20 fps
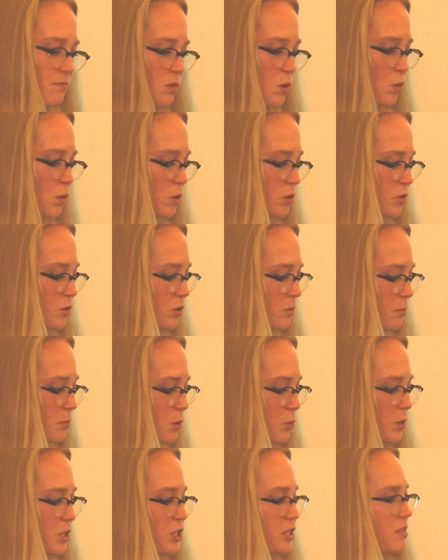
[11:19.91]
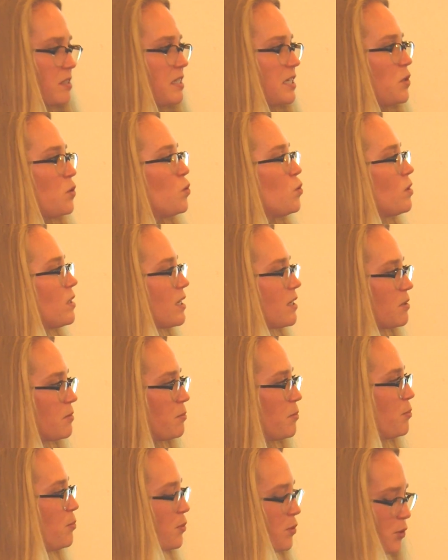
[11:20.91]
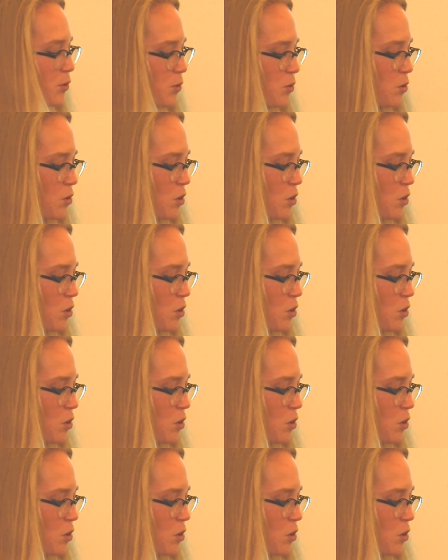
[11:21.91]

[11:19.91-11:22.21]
OSUB, which is the Åland Bureau